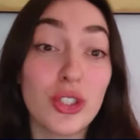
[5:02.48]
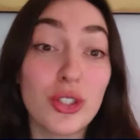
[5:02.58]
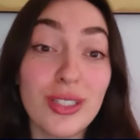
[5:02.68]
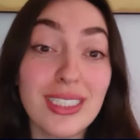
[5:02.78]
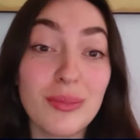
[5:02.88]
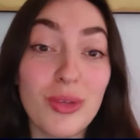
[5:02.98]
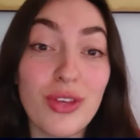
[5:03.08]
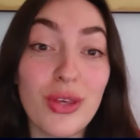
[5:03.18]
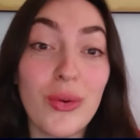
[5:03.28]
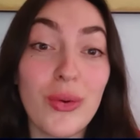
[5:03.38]
Journalism
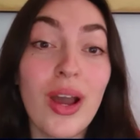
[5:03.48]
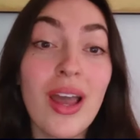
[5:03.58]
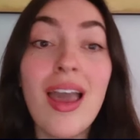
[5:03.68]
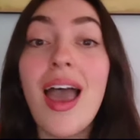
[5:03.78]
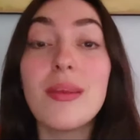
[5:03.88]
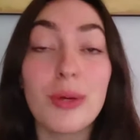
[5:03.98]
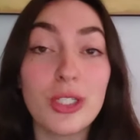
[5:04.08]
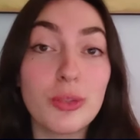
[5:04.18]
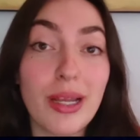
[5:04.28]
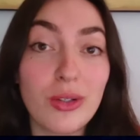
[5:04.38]
Review, and the
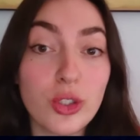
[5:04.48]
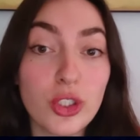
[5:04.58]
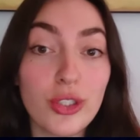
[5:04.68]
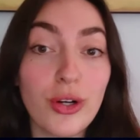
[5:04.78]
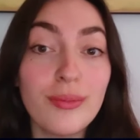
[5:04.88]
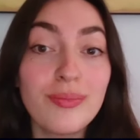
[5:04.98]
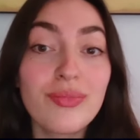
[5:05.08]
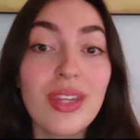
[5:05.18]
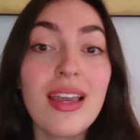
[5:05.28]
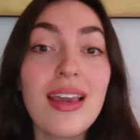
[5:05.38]
British Medical Journal.
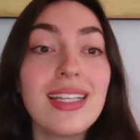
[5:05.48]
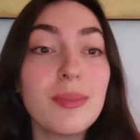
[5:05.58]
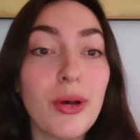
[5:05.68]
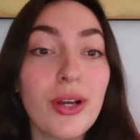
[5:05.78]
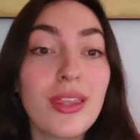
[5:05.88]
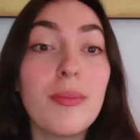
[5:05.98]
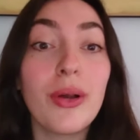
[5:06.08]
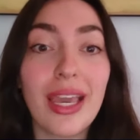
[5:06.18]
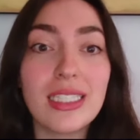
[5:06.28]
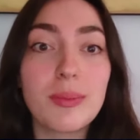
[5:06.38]
His book, The
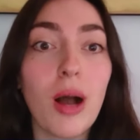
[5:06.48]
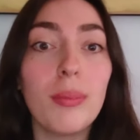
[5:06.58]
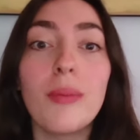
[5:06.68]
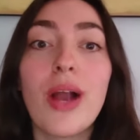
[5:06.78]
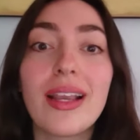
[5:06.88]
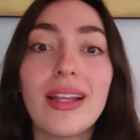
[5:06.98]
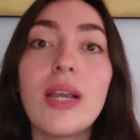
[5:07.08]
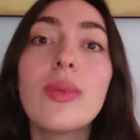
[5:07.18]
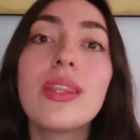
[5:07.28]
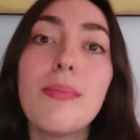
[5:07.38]
Bill Gates Problem
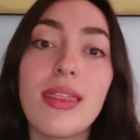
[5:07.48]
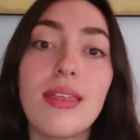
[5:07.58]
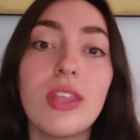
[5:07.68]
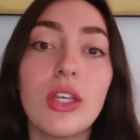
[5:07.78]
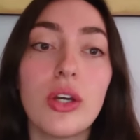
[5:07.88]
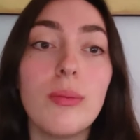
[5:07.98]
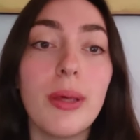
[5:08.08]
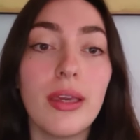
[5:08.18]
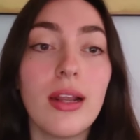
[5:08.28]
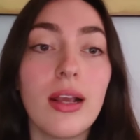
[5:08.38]
Reckoning with the Myth of the Good
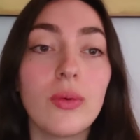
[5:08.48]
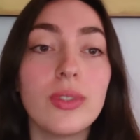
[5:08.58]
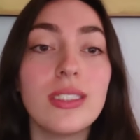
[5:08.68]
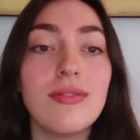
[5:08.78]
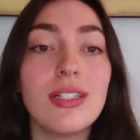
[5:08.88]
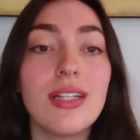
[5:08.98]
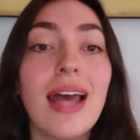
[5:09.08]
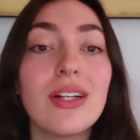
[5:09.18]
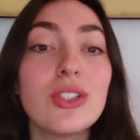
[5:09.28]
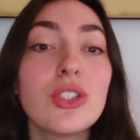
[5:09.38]
Billionaire, received an
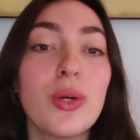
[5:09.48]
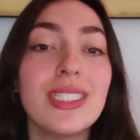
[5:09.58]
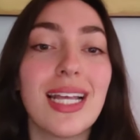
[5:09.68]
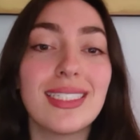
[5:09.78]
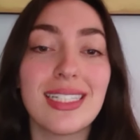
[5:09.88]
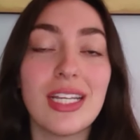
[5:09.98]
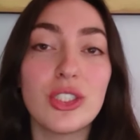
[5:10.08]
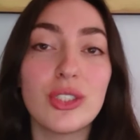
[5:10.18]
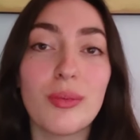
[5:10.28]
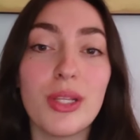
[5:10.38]
Editor's Choice
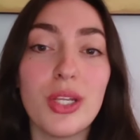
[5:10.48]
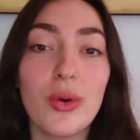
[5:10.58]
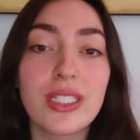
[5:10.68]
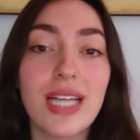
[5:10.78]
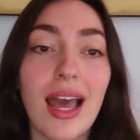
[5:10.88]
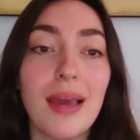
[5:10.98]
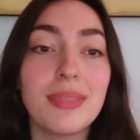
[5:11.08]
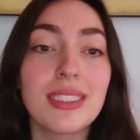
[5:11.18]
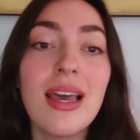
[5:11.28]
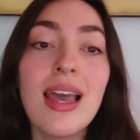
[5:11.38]
designation from the New York
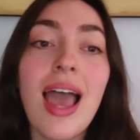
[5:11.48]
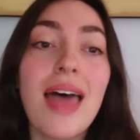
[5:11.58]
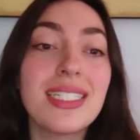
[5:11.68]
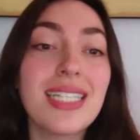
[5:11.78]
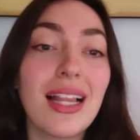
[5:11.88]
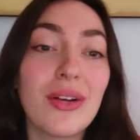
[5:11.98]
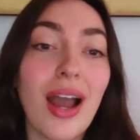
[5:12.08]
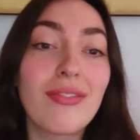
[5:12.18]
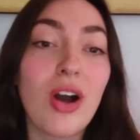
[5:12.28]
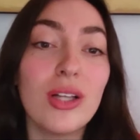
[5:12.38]
Times, and The
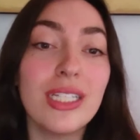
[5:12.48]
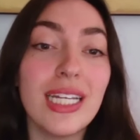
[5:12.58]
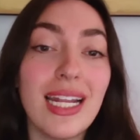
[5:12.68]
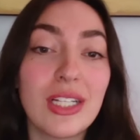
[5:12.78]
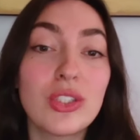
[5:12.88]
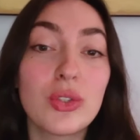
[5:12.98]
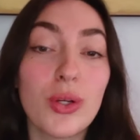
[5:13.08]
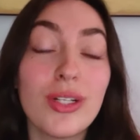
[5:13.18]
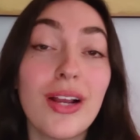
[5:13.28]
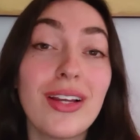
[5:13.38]
Telegraph called it an
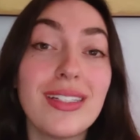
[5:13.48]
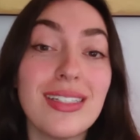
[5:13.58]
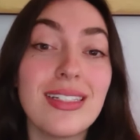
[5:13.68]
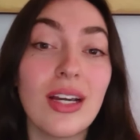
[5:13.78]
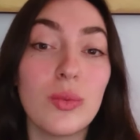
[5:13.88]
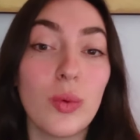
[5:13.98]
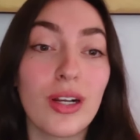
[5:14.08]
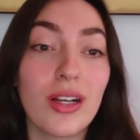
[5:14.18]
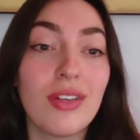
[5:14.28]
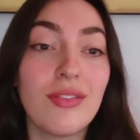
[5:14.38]
extraordinary and detailed
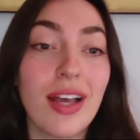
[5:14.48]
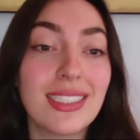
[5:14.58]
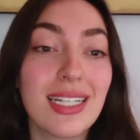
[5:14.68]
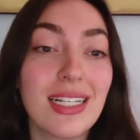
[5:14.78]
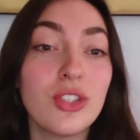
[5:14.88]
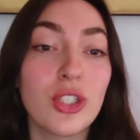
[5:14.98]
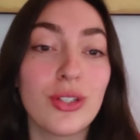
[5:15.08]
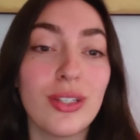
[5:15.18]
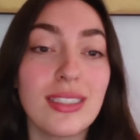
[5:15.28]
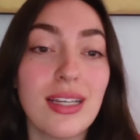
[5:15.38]
work of investigative
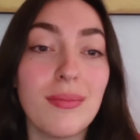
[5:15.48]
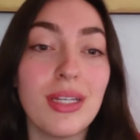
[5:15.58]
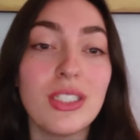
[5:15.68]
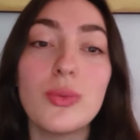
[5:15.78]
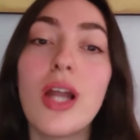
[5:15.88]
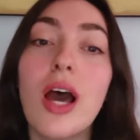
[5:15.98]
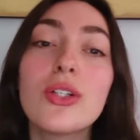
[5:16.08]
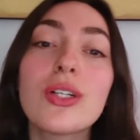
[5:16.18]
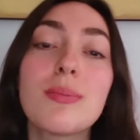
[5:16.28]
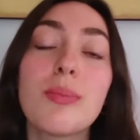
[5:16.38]
journalism into an
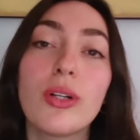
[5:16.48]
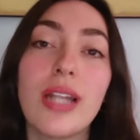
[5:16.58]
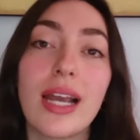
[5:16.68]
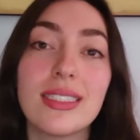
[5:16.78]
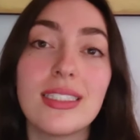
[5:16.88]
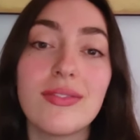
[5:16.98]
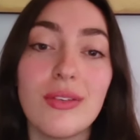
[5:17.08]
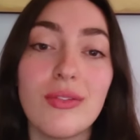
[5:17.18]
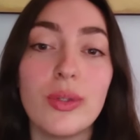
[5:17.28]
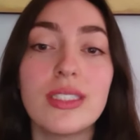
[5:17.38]
underexplored nexus of
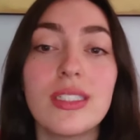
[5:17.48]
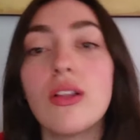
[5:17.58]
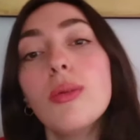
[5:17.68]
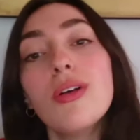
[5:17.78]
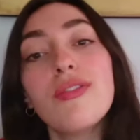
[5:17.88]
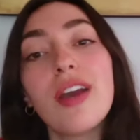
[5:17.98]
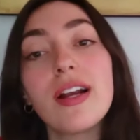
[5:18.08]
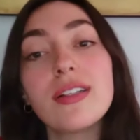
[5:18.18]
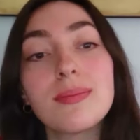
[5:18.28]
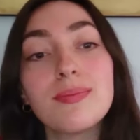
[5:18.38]
influence in global
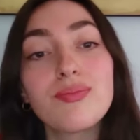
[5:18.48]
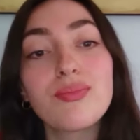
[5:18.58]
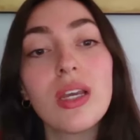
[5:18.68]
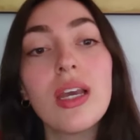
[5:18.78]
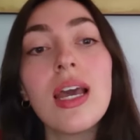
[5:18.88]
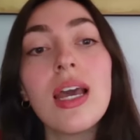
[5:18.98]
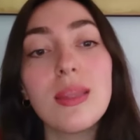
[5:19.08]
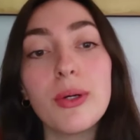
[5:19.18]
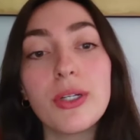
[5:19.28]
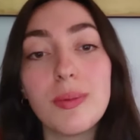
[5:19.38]
affairs.
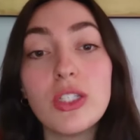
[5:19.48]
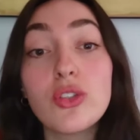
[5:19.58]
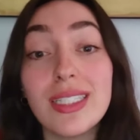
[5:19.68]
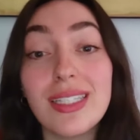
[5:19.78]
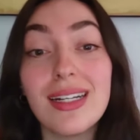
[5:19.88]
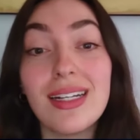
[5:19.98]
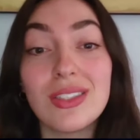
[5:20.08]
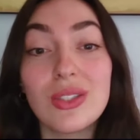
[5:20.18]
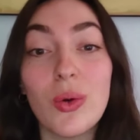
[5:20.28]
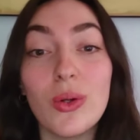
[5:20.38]
The book's being translated
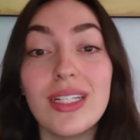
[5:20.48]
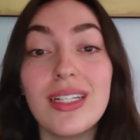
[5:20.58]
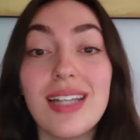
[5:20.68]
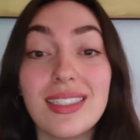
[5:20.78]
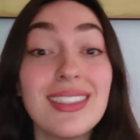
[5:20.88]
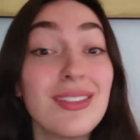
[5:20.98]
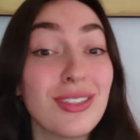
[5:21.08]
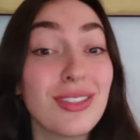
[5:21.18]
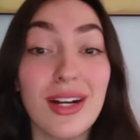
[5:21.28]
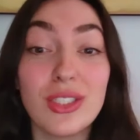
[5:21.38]
and sold in a dozen
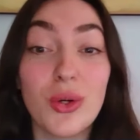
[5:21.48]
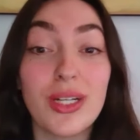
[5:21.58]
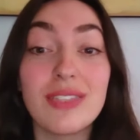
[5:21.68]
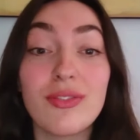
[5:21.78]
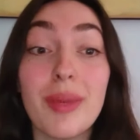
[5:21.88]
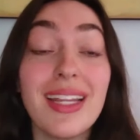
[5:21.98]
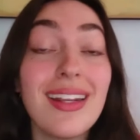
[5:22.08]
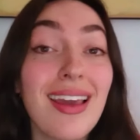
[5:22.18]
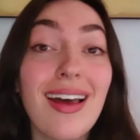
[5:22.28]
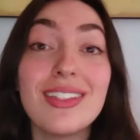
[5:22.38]
different territories from
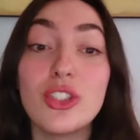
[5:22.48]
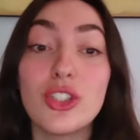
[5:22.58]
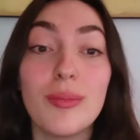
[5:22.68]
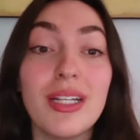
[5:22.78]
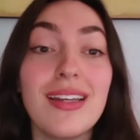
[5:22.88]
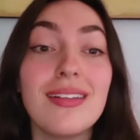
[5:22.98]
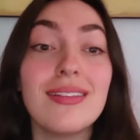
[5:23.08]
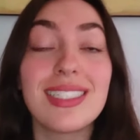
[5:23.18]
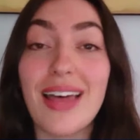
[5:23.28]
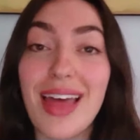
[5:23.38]
India to Germany
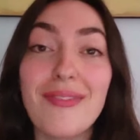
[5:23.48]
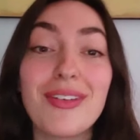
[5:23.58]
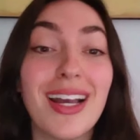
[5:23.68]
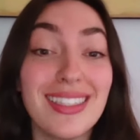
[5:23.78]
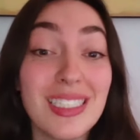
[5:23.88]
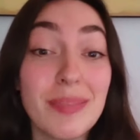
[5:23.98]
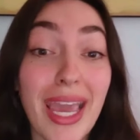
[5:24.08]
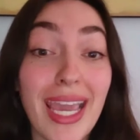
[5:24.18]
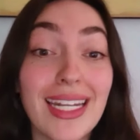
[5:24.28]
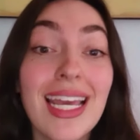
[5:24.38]
to South Africa and
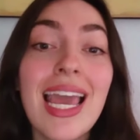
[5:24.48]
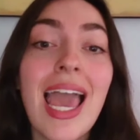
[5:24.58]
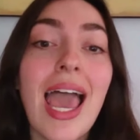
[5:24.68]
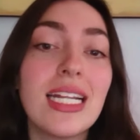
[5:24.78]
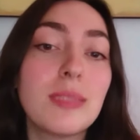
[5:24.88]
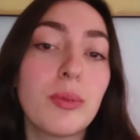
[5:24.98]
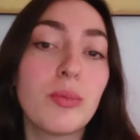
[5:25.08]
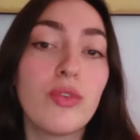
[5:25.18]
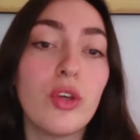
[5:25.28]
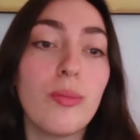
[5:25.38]
Spain, and it's been
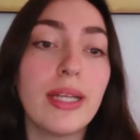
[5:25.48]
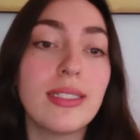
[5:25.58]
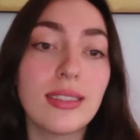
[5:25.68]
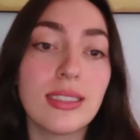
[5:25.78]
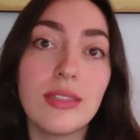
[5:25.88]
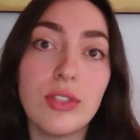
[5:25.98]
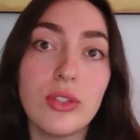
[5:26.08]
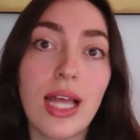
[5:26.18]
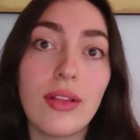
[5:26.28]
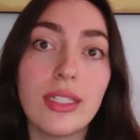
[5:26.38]
reviewed by dozens of
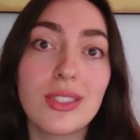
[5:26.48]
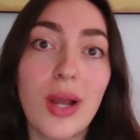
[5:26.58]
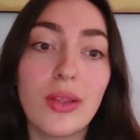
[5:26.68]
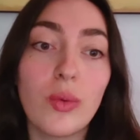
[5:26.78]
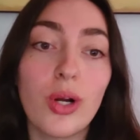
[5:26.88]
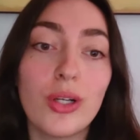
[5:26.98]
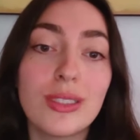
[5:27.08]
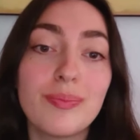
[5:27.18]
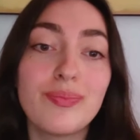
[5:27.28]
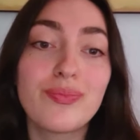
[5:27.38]
news outlets around the world.